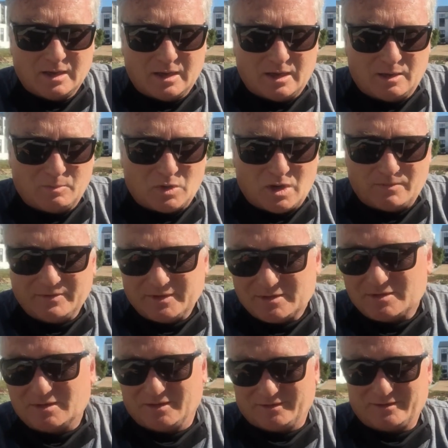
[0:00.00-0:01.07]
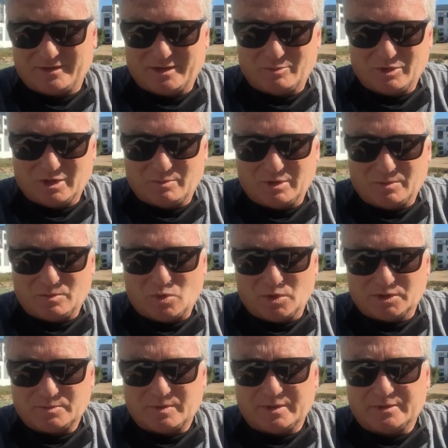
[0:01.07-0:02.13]
obviously it's going to be a bit more
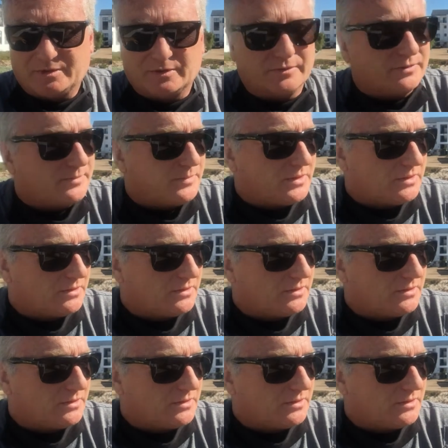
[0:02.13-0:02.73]
expensive.